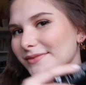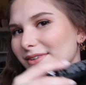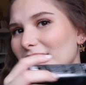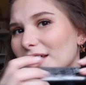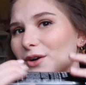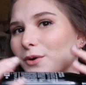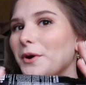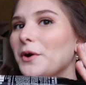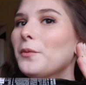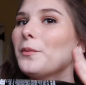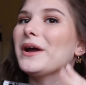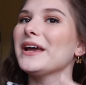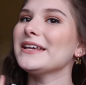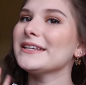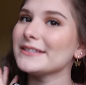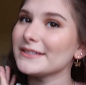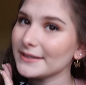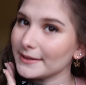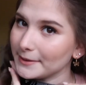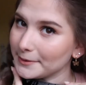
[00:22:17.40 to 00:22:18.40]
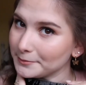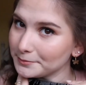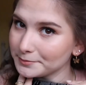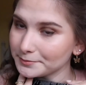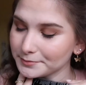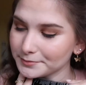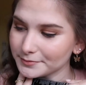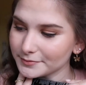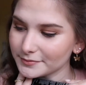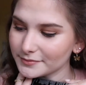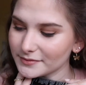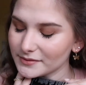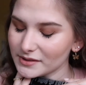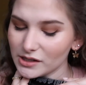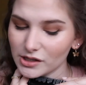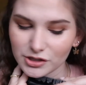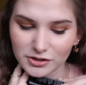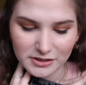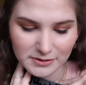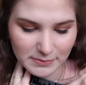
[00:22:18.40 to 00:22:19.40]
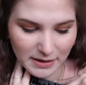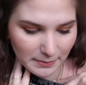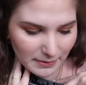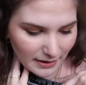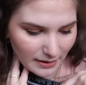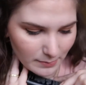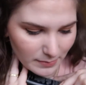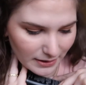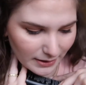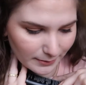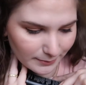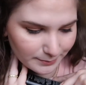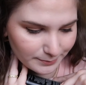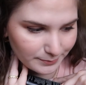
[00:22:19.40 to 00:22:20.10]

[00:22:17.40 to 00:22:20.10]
I don't want to waste it because she's my baby.